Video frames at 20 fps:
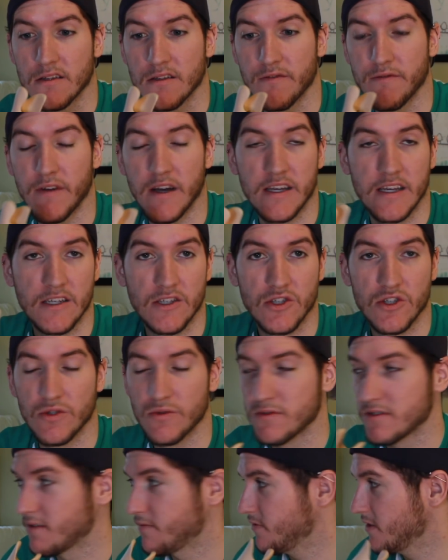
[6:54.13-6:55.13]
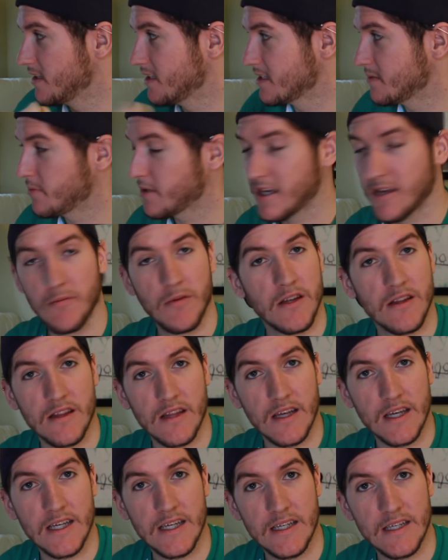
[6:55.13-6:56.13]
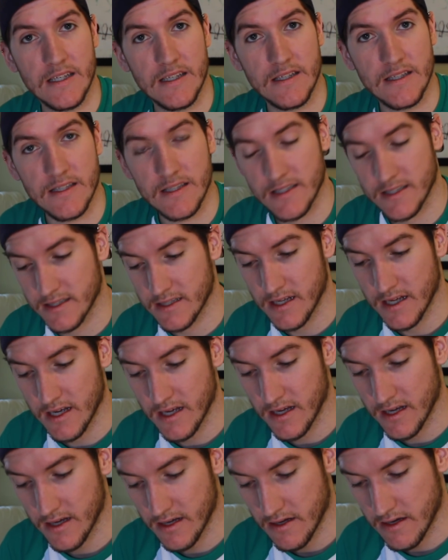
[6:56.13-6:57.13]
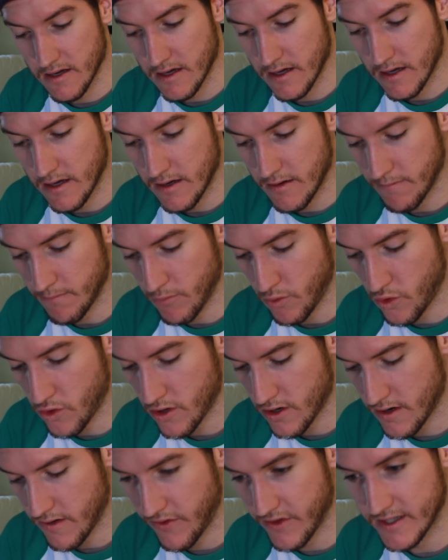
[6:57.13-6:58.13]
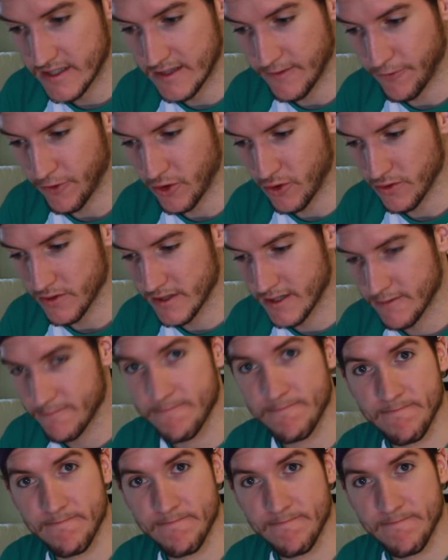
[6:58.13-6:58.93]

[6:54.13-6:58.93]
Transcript: Finding shoes to fit this behemoth is more than difficult.